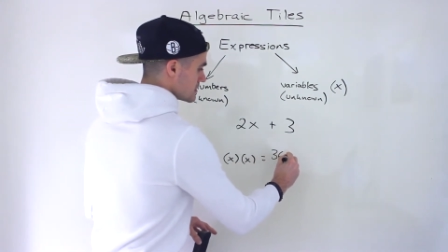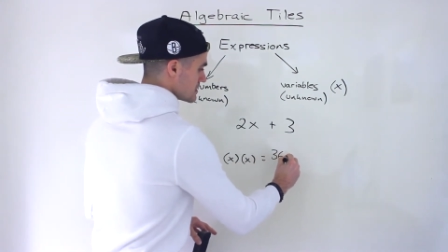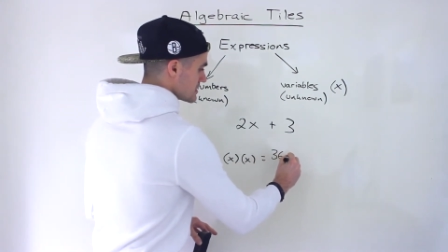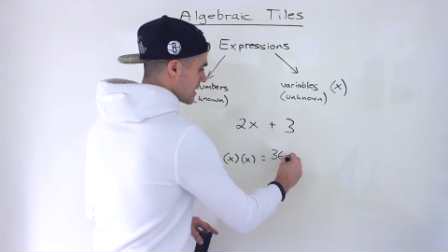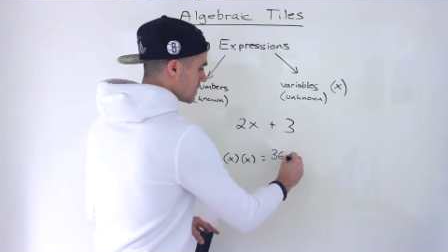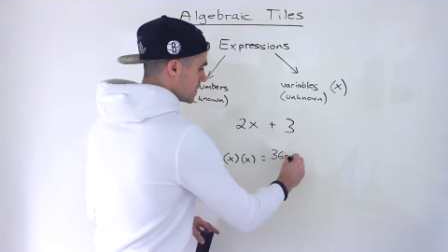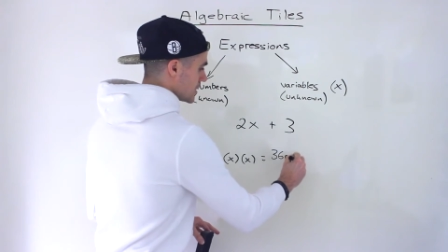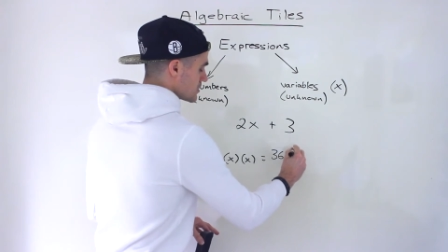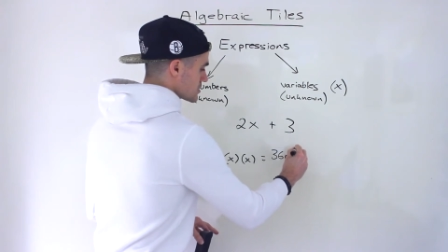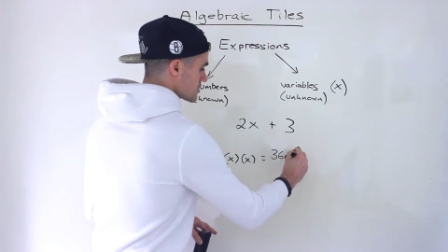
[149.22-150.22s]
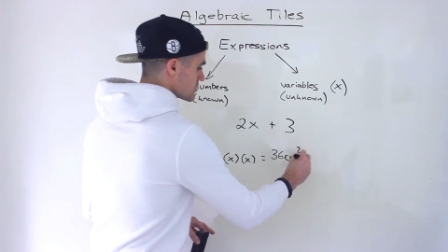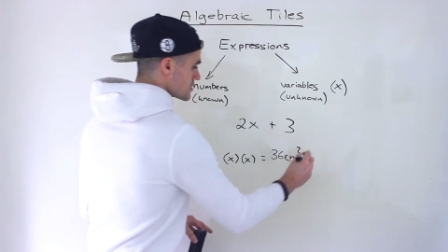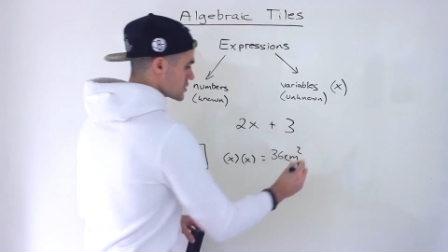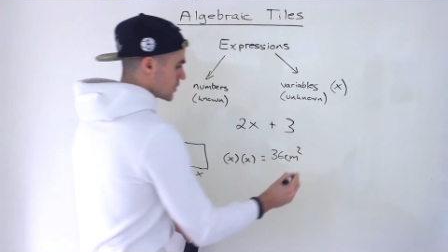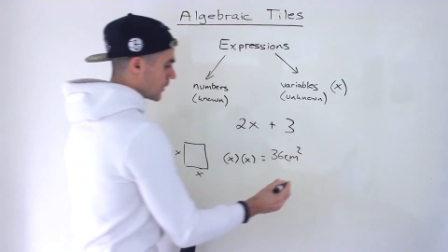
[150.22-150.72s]
centimeters
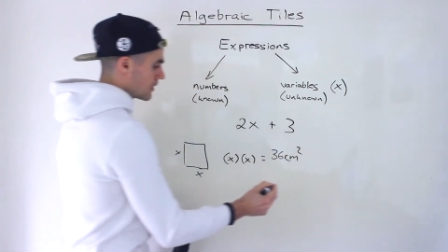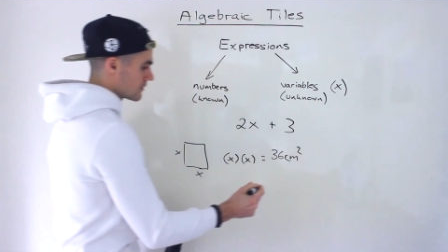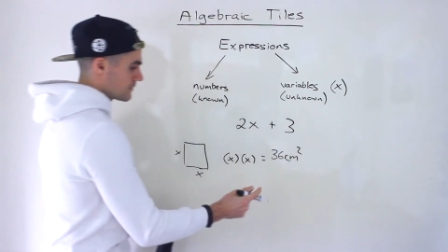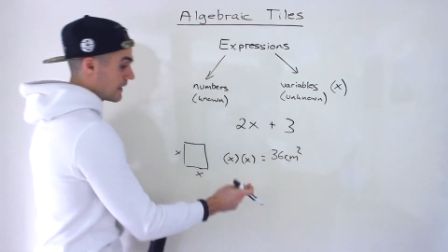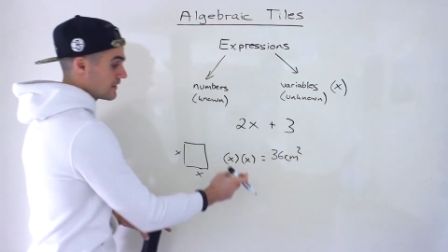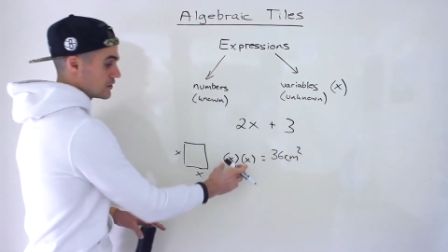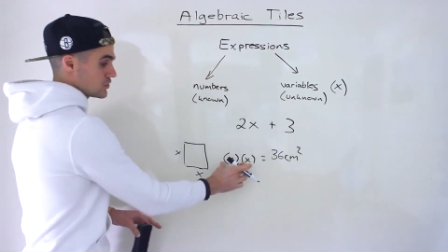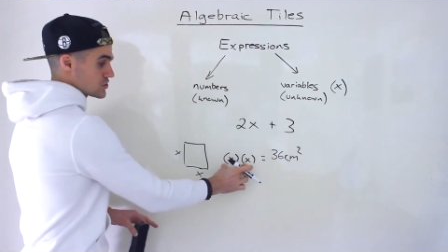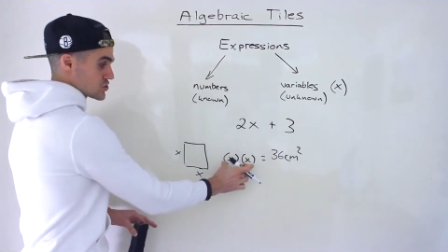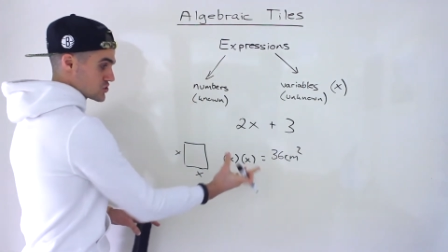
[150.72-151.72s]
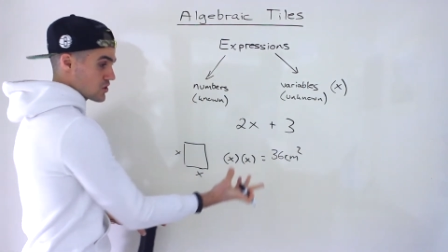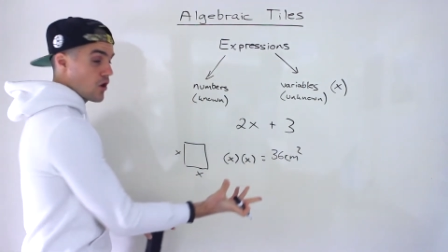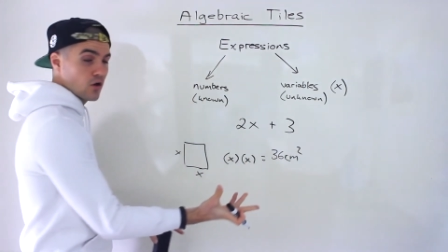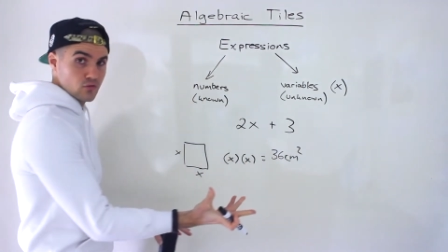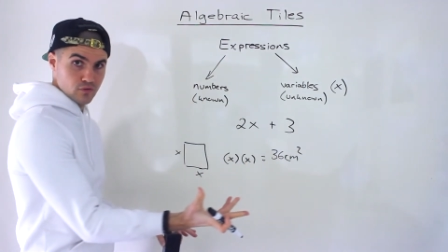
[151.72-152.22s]
squared. And then you could
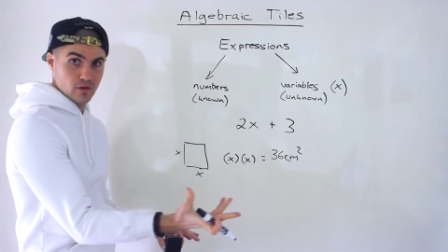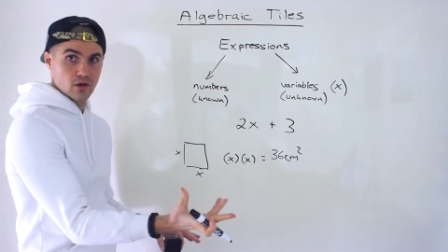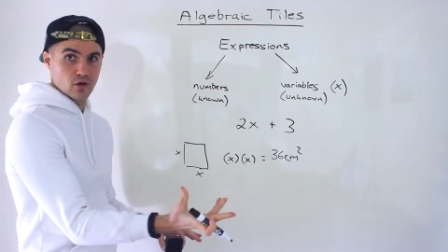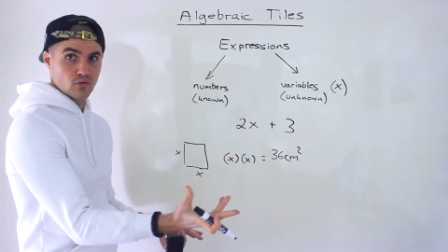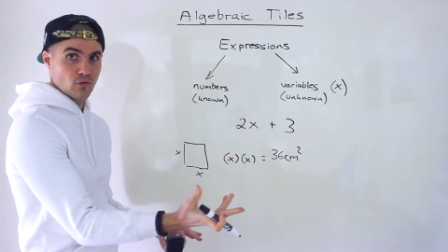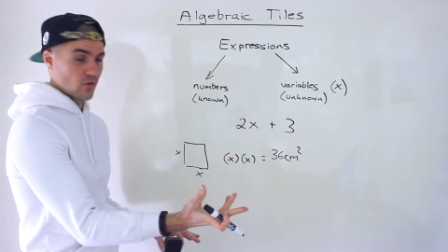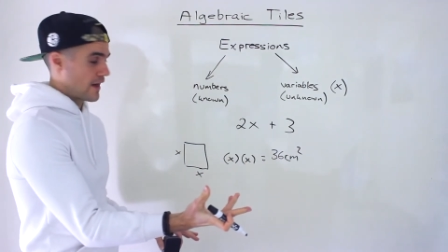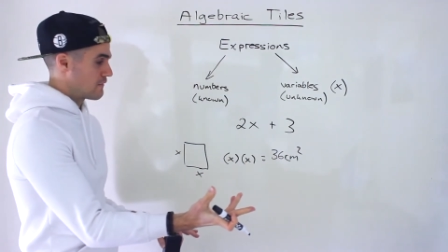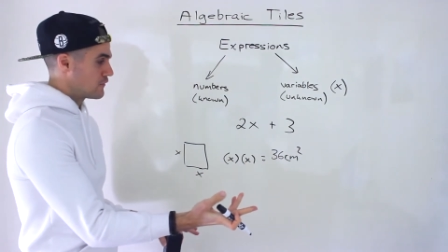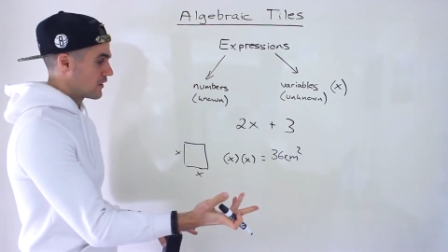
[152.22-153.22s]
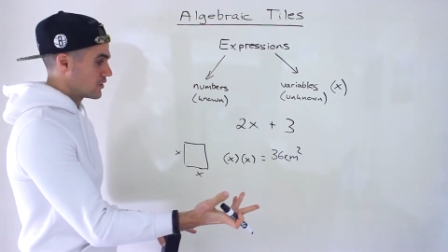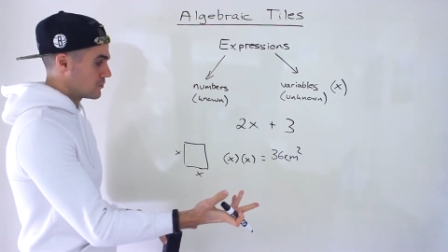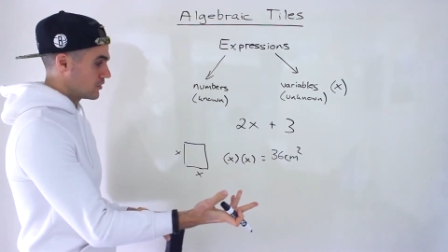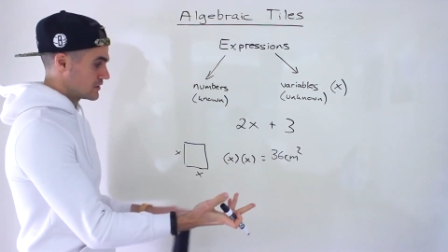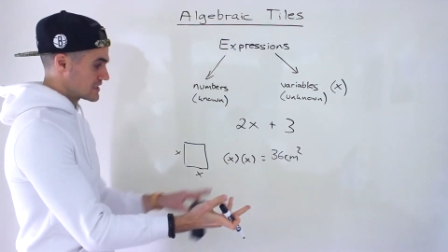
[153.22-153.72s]
solve for that
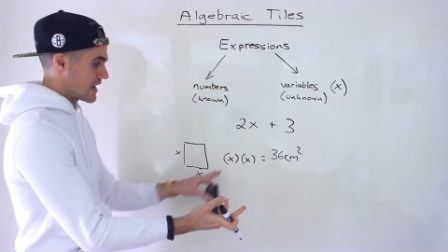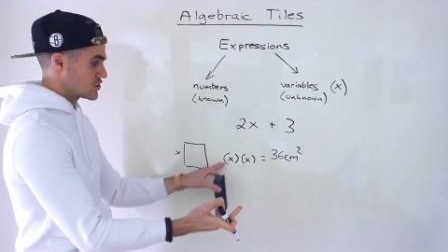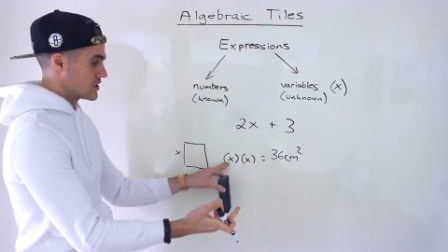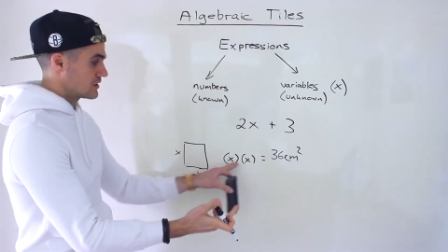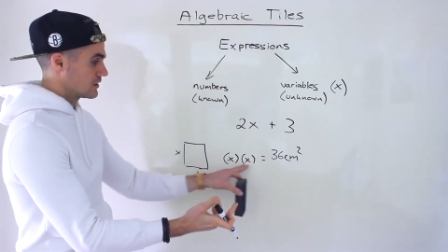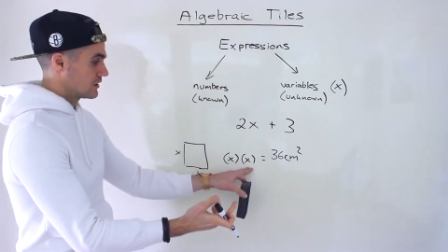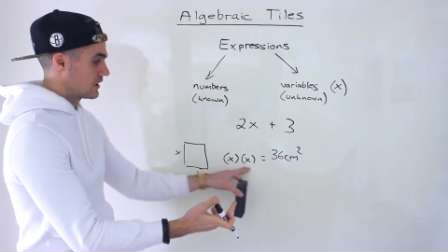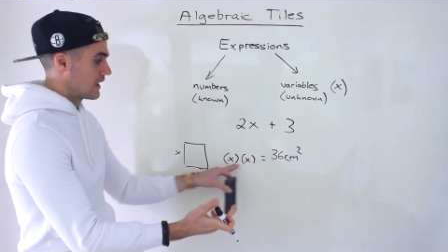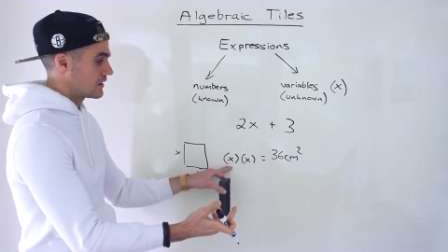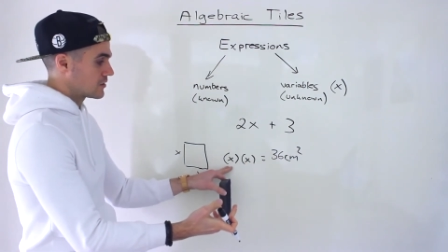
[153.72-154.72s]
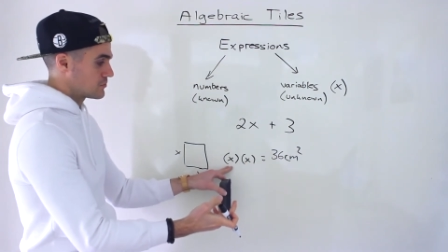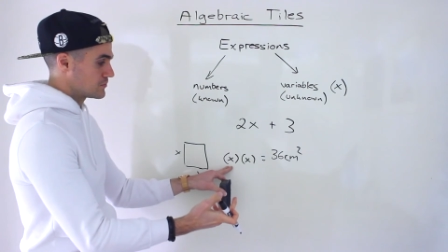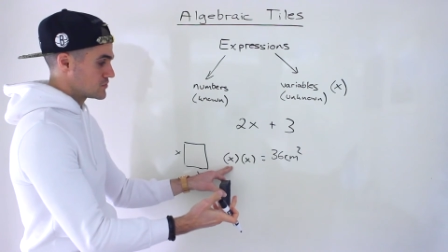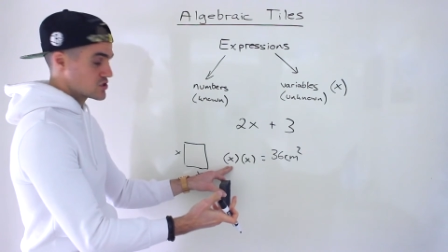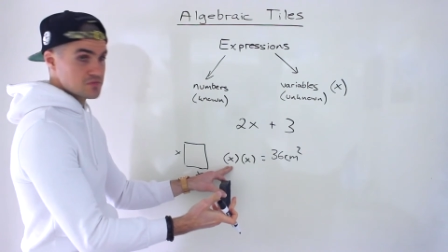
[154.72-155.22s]
variable. It's actually going to end up
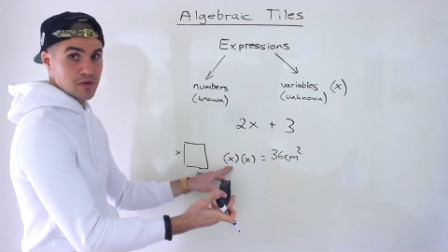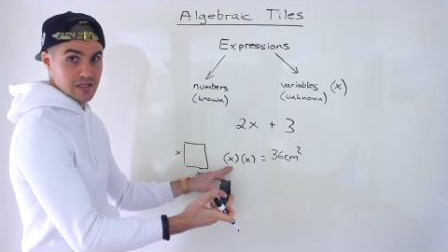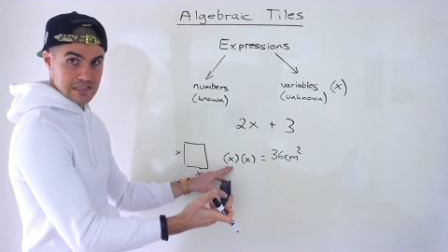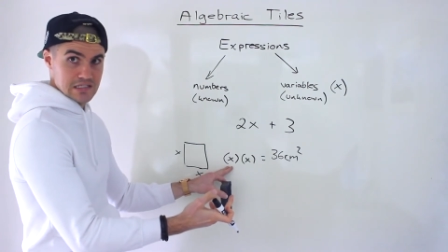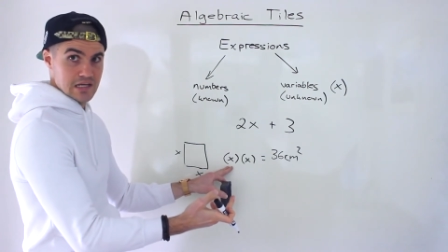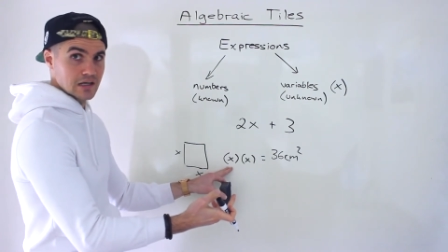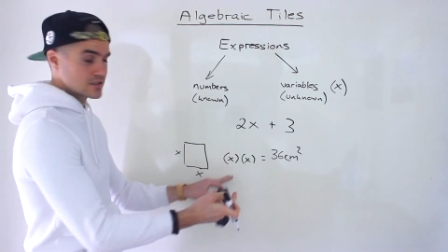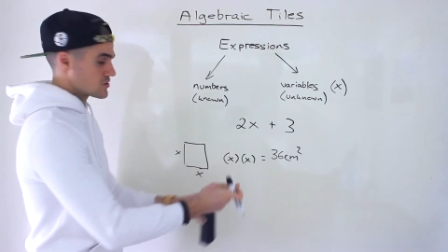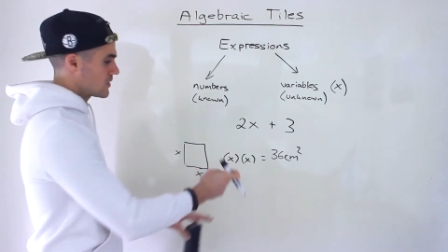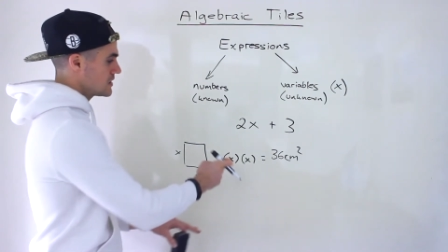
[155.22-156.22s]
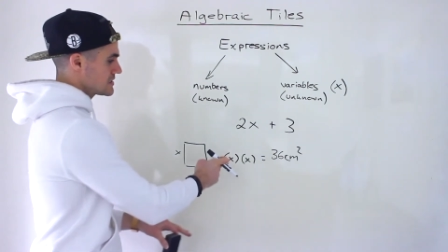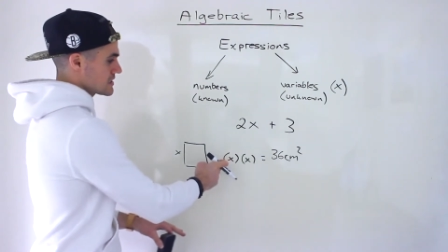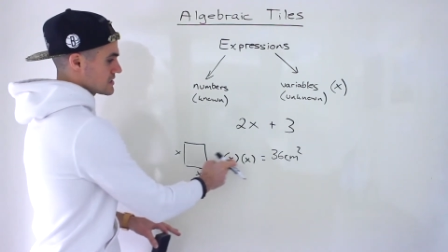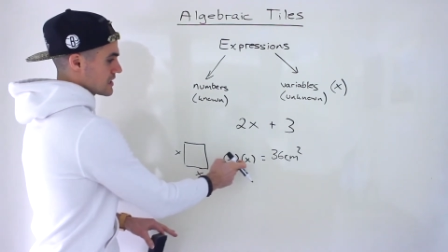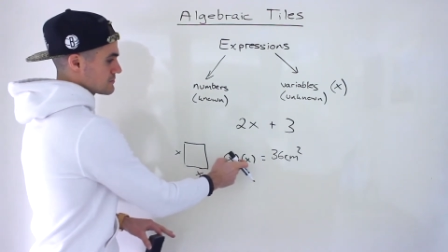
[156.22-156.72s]
just being 6, right?
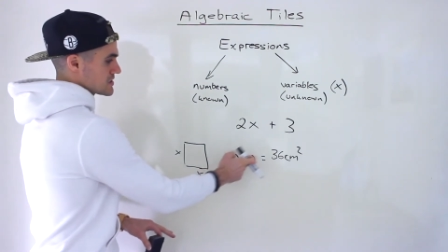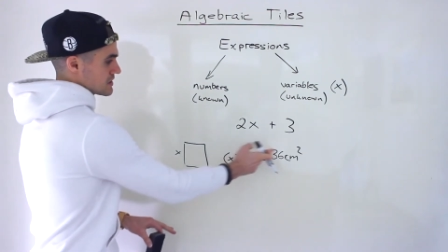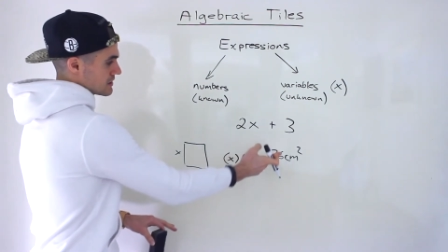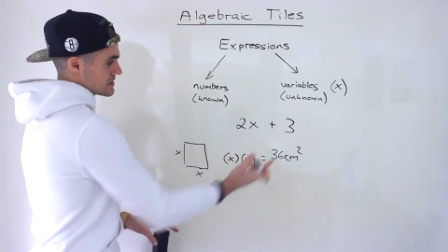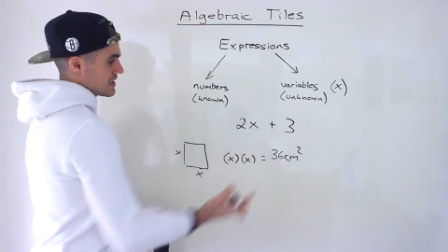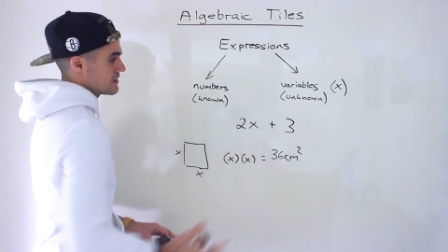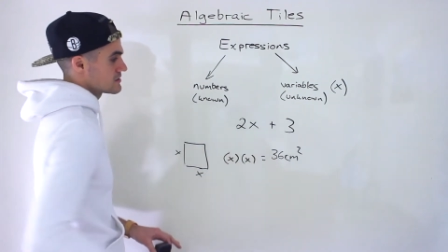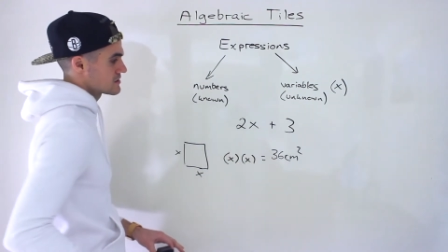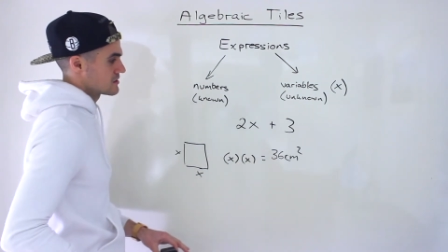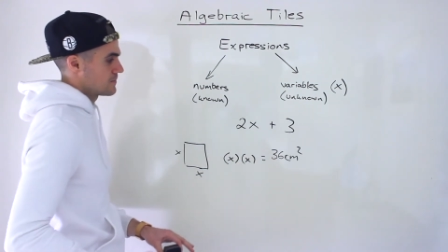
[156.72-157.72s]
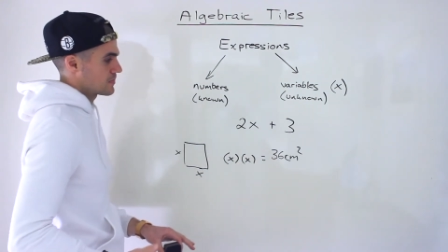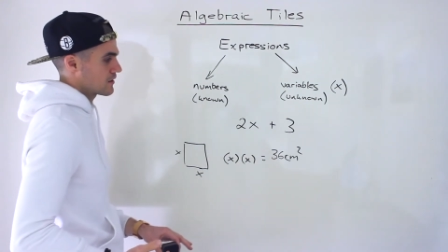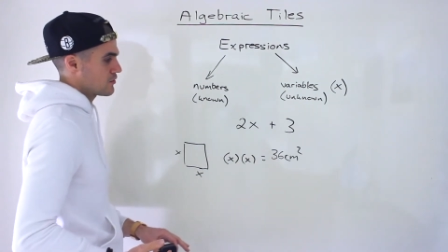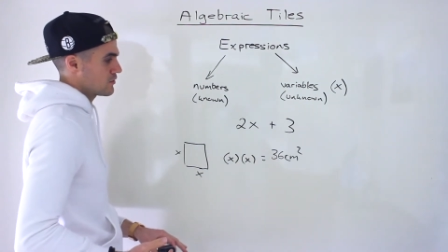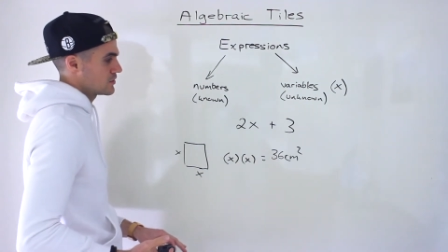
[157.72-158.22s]
6 times 6 is
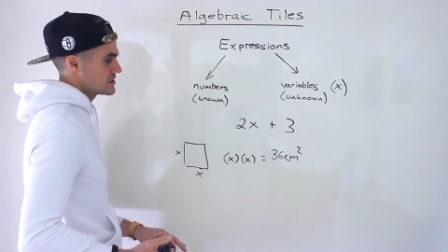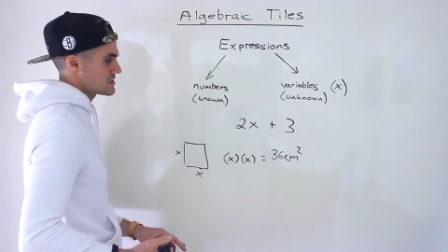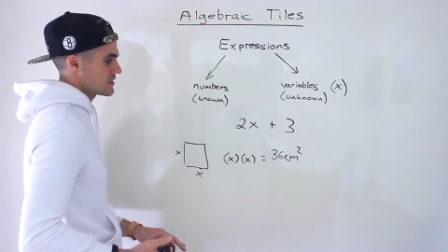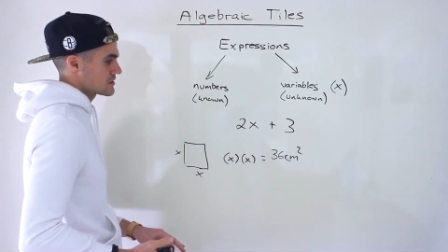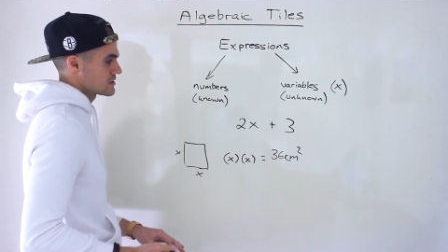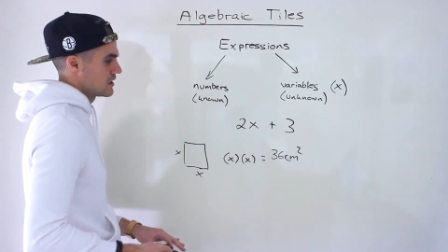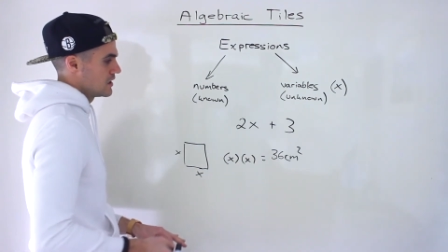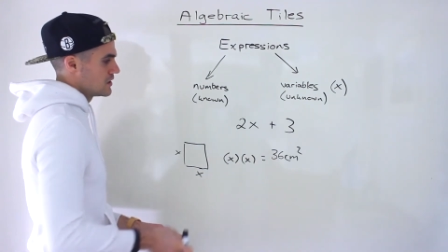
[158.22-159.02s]
36.